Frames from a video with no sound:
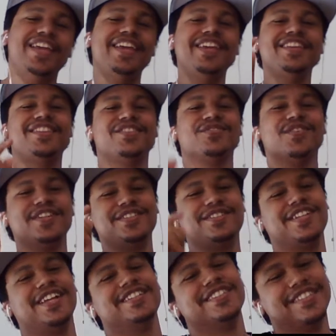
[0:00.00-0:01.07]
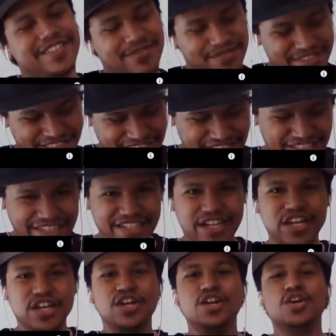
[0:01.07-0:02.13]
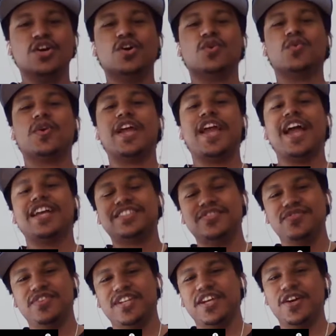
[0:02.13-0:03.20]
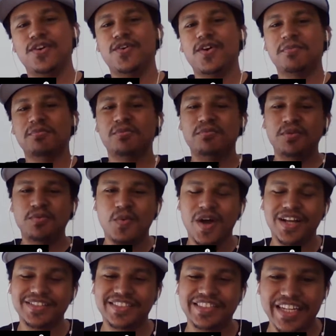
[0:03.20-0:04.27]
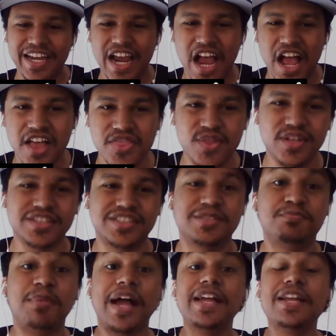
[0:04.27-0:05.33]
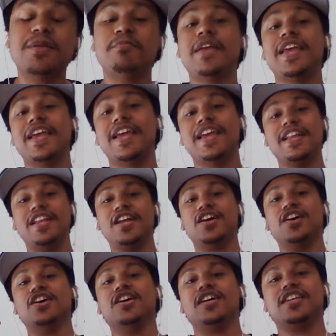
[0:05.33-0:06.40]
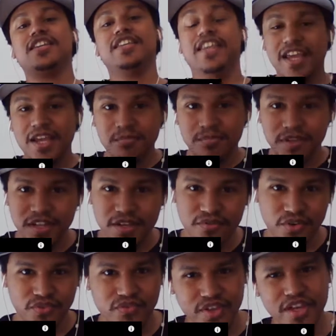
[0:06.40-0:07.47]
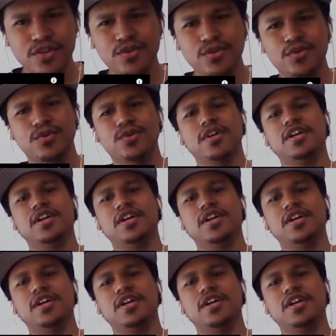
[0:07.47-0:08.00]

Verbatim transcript: E3 2017 reaction video. I'm gonna be watching the Spider-Man gameplay reveal